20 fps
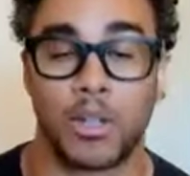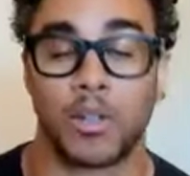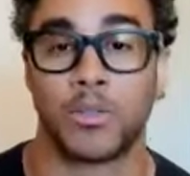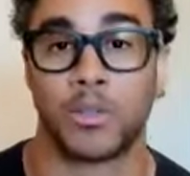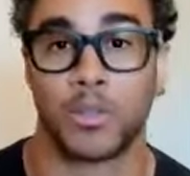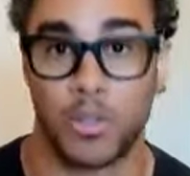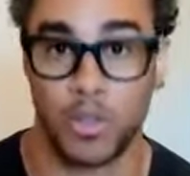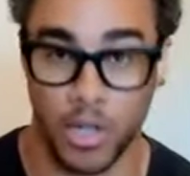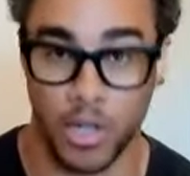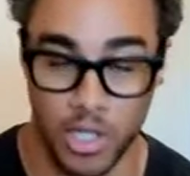
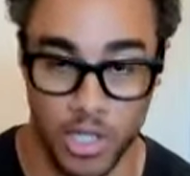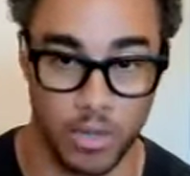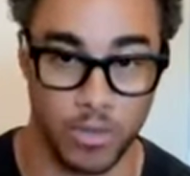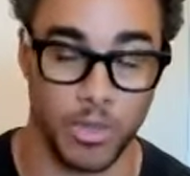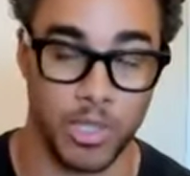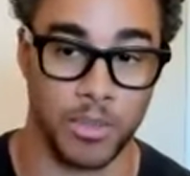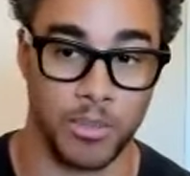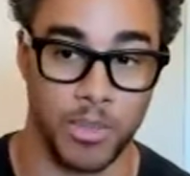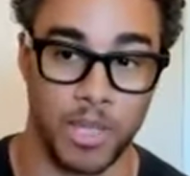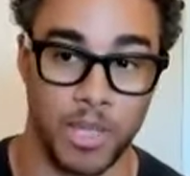So
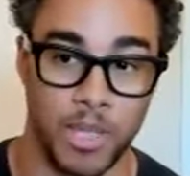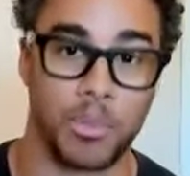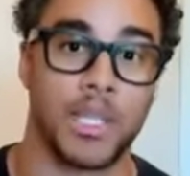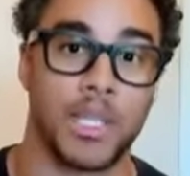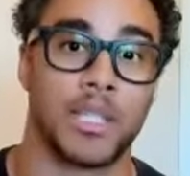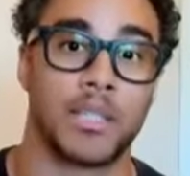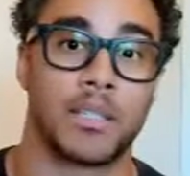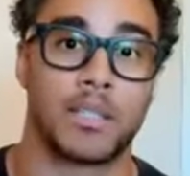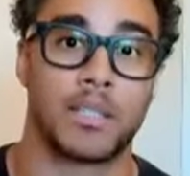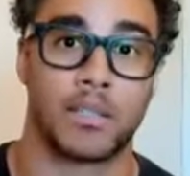nutrition was a
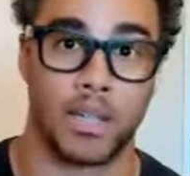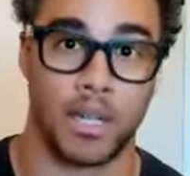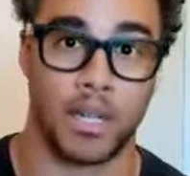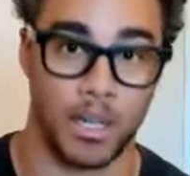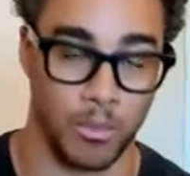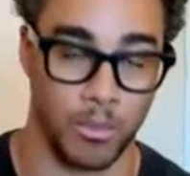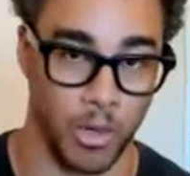big piece,